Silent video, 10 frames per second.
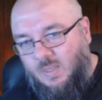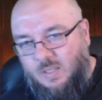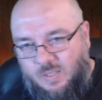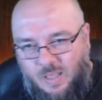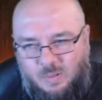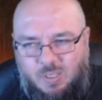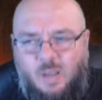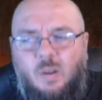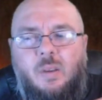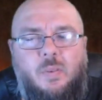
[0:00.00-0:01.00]
So they'll say
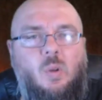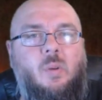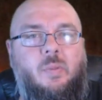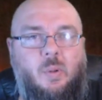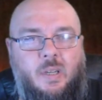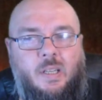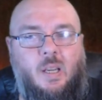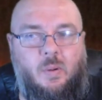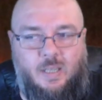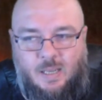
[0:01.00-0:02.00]
only a few of you are going to go
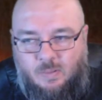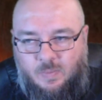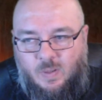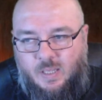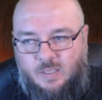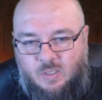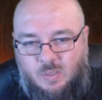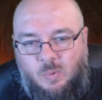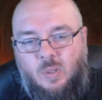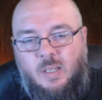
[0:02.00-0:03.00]
in and have a fight. It's a
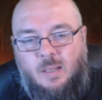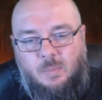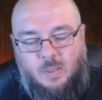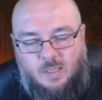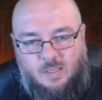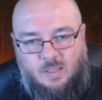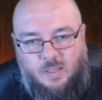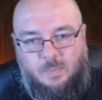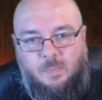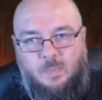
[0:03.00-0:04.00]
smaller number this
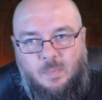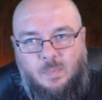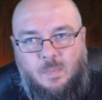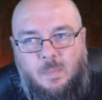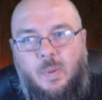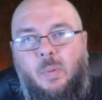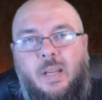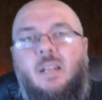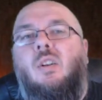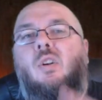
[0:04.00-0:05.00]
time, but we
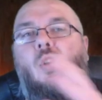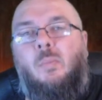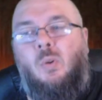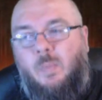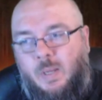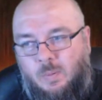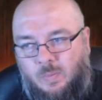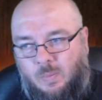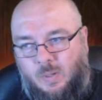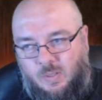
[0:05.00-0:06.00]
need a lot more people
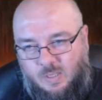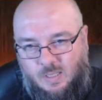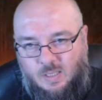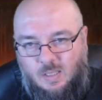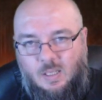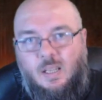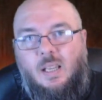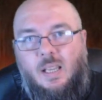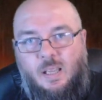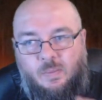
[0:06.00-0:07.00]
for Monster.
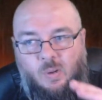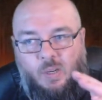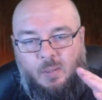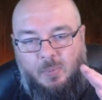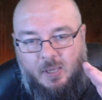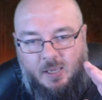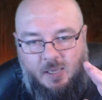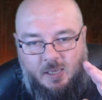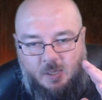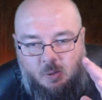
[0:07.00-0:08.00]
If you're going to
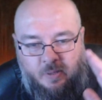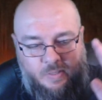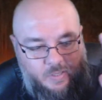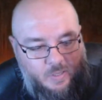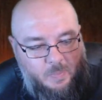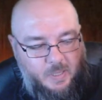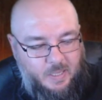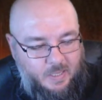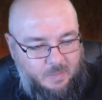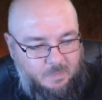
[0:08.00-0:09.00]
be, you're either going to
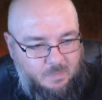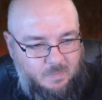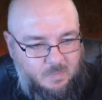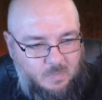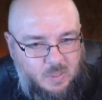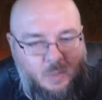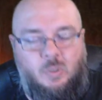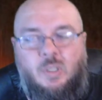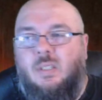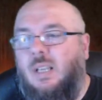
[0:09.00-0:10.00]
be. So we'll
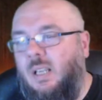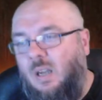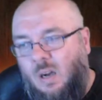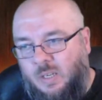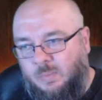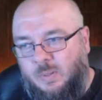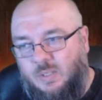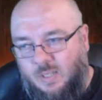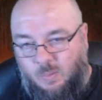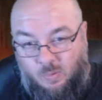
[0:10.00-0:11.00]
just say argument's
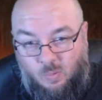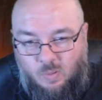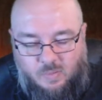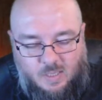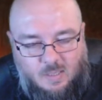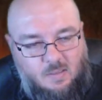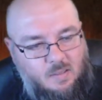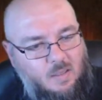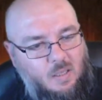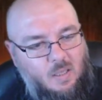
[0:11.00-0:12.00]
sake with all of this.
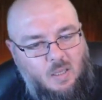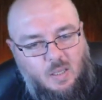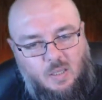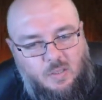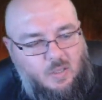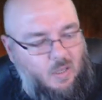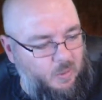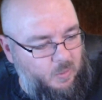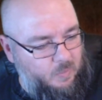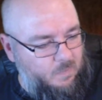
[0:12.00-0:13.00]

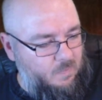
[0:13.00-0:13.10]
So